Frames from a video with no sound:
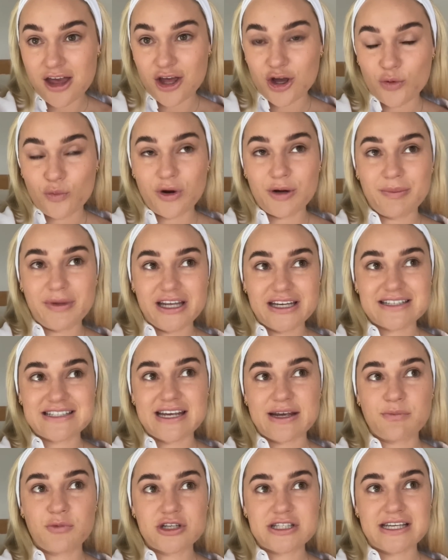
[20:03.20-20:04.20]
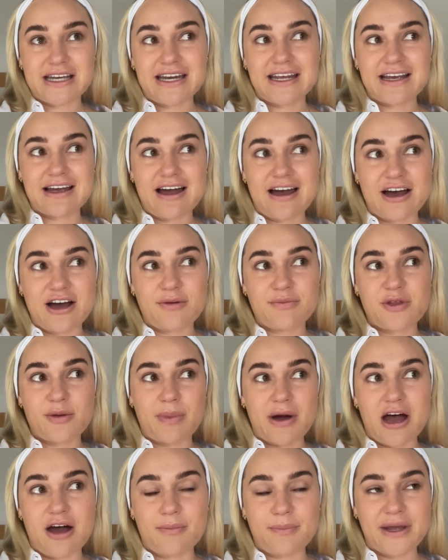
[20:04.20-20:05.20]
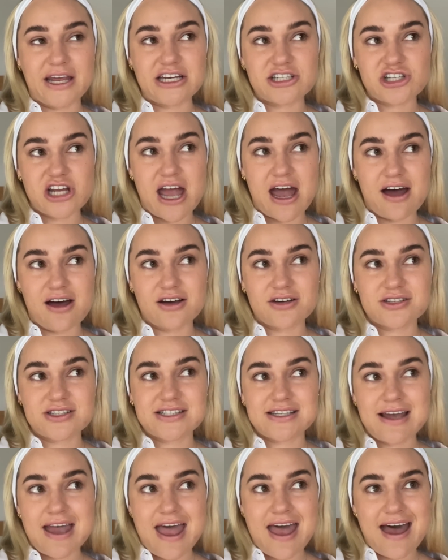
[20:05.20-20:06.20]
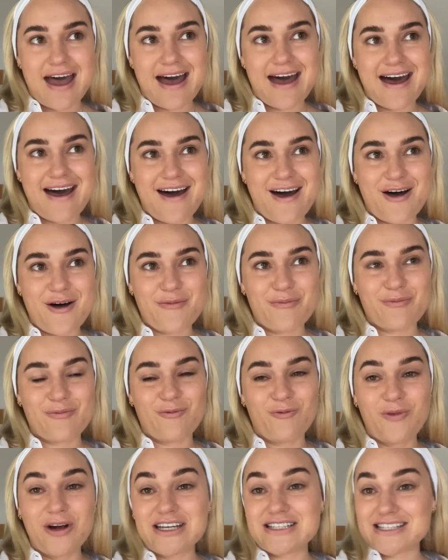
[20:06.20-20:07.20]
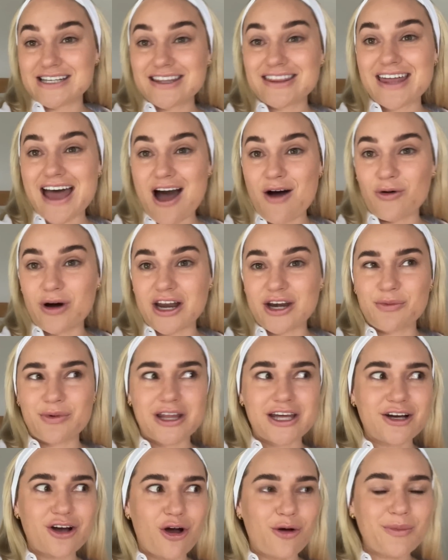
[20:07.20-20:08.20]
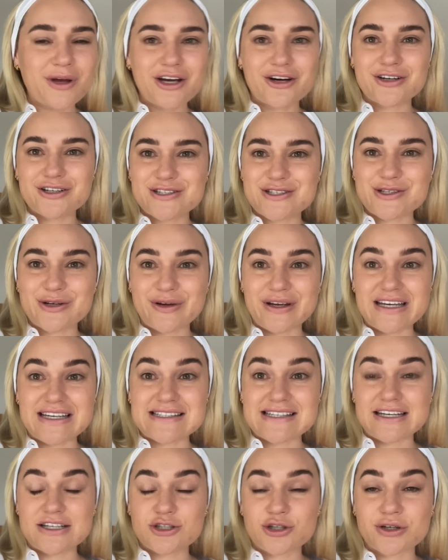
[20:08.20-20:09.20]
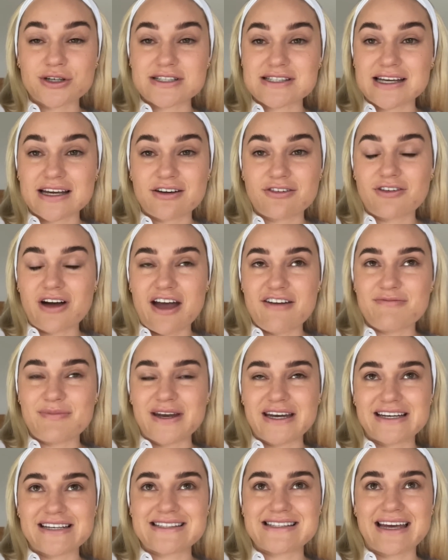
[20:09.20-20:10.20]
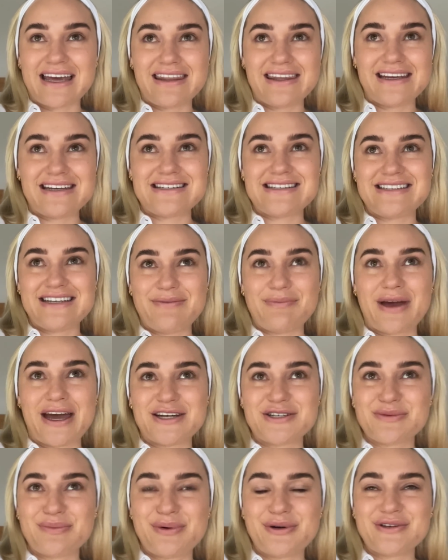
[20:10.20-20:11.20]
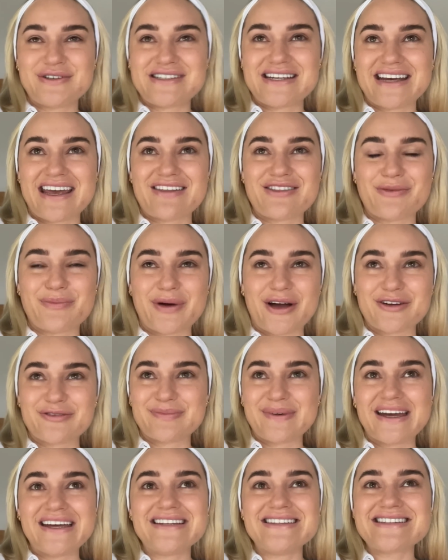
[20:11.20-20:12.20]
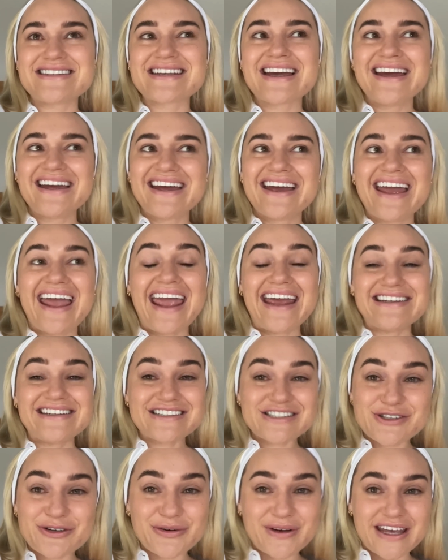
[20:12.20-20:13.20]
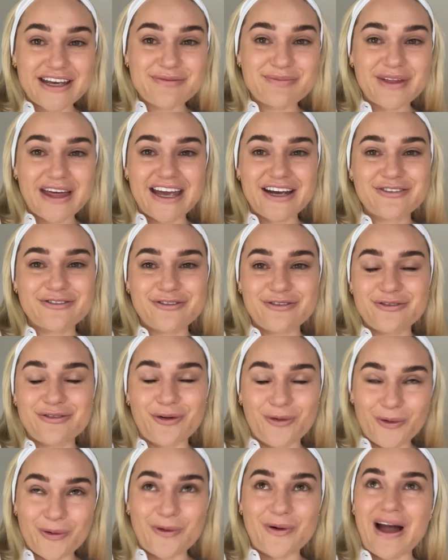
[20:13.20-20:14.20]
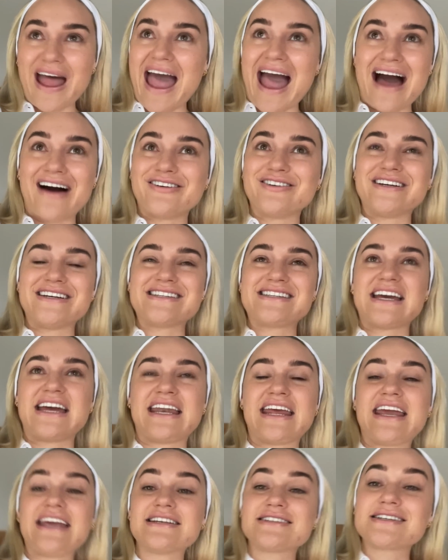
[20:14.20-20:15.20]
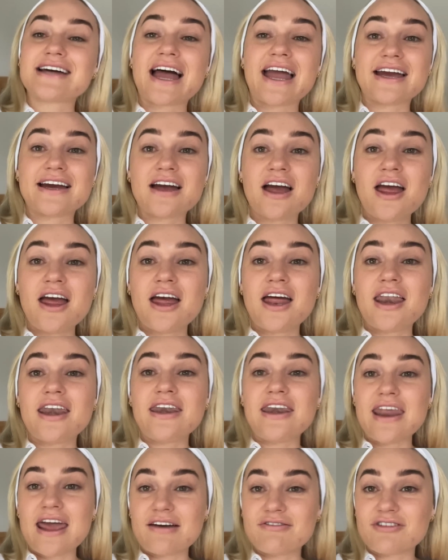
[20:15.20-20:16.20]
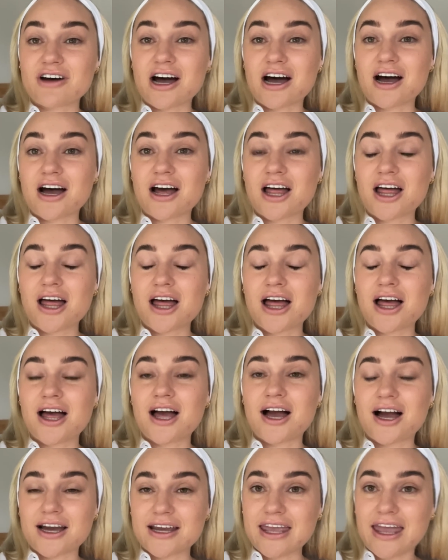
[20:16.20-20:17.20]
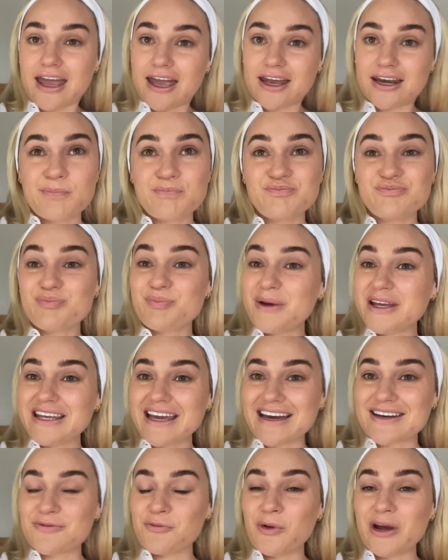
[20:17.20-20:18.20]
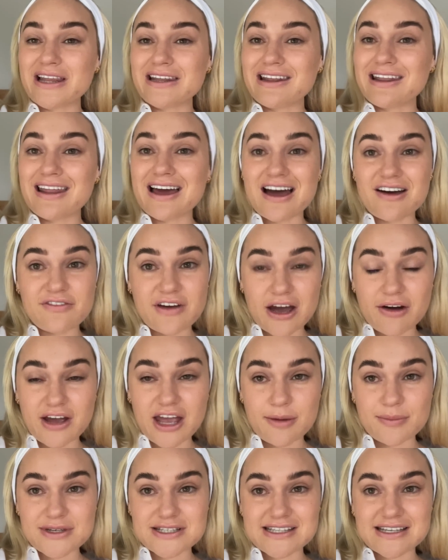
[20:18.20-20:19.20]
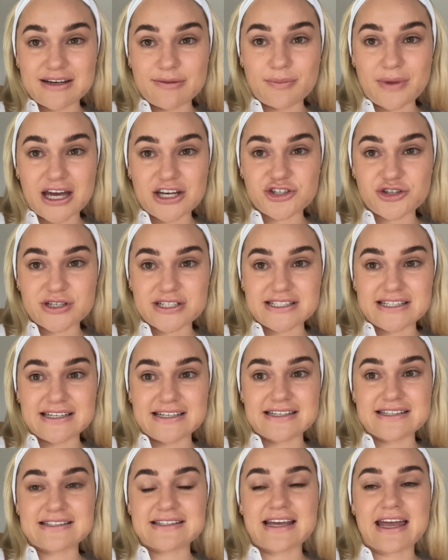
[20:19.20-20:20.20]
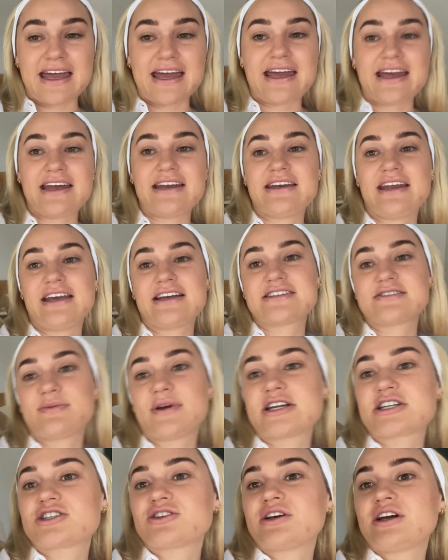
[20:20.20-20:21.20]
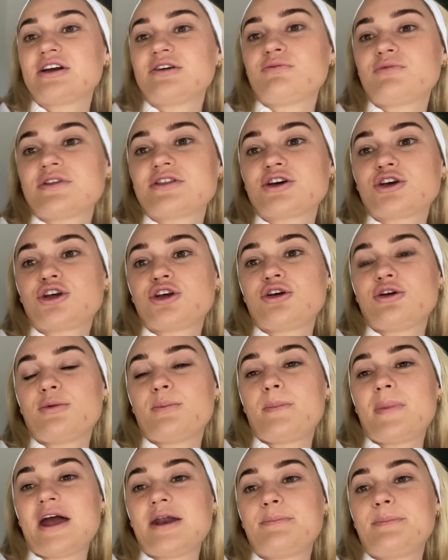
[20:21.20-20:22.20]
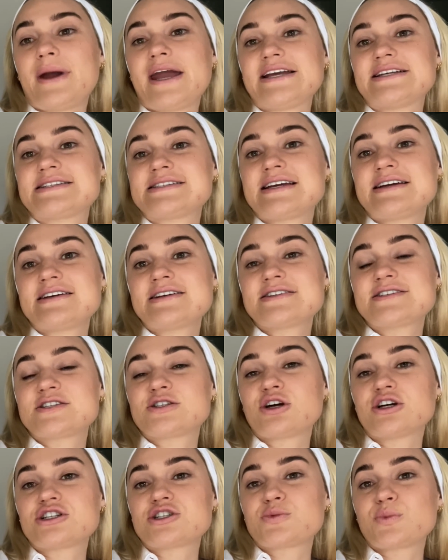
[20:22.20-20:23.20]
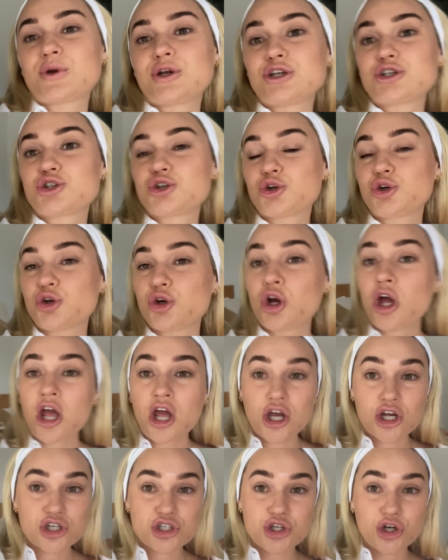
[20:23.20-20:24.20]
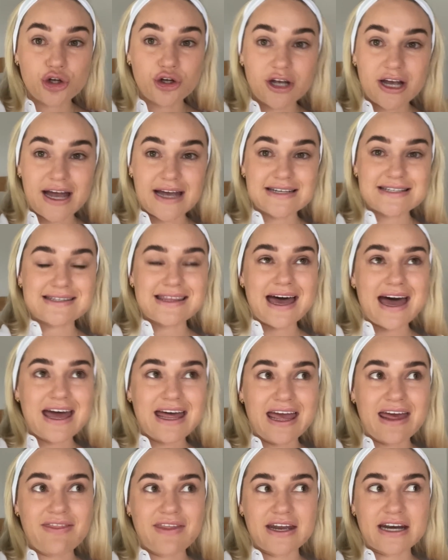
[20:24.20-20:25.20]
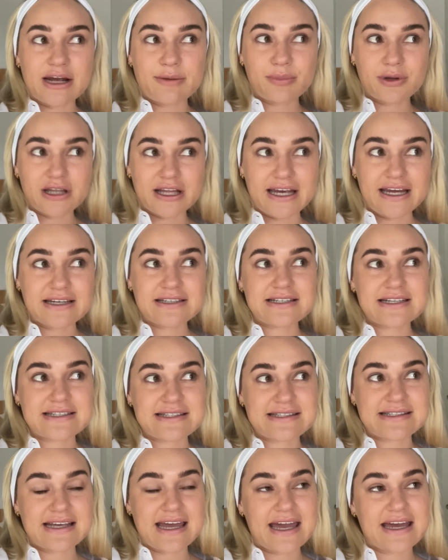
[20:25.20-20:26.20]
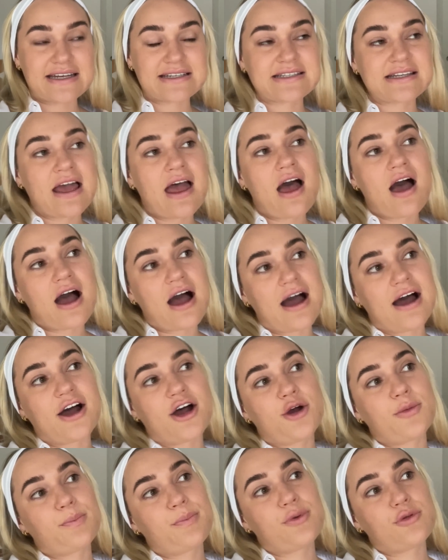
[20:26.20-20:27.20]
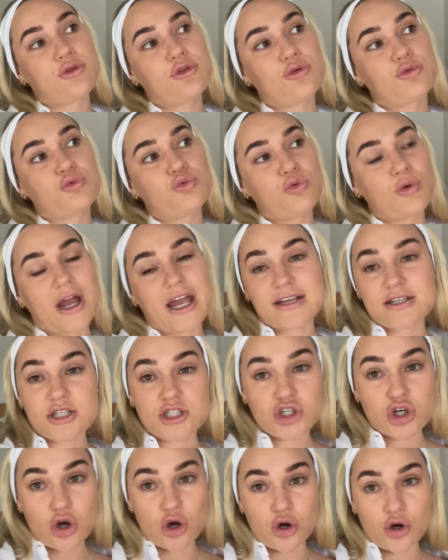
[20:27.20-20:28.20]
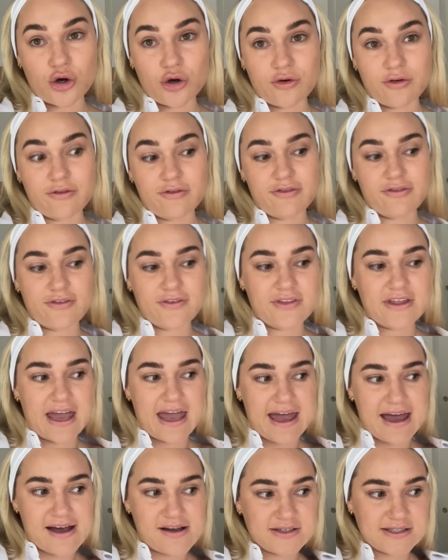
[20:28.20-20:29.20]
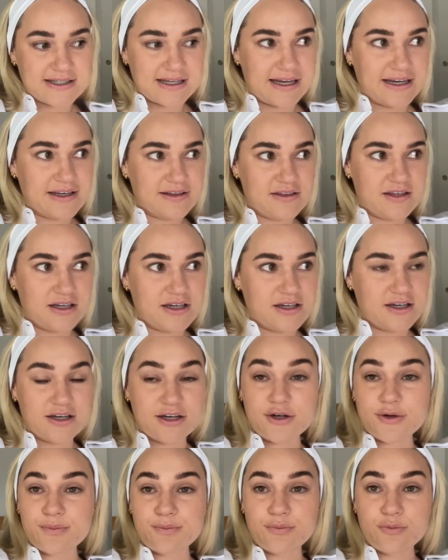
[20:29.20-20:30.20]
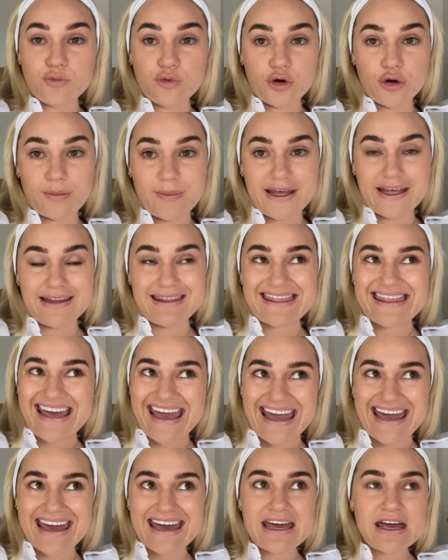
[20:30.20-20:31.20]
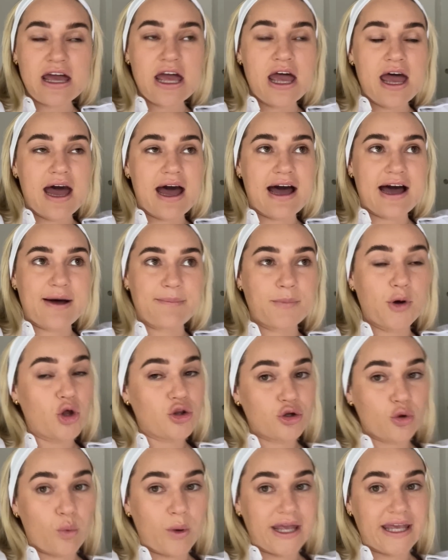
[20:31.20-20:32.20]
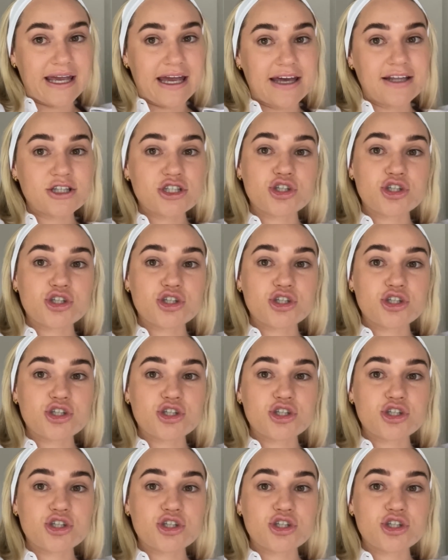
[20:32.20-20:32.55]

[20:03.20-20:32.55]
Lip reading: When me and Tim were setting up the Palm Beach house, we did that one and we're like, oh my God, it's so easy. It took us like 5 minutes. And then Tim had to put together bunk beds and it took him like 4 hours. And he's like, never again. But yeah, we love our Emma Sleep mattresses, and especially with the cute bed bases. So I just wanted to show you guys that. And then I plan to set up the rest of the house, like the room in there, on the weekend.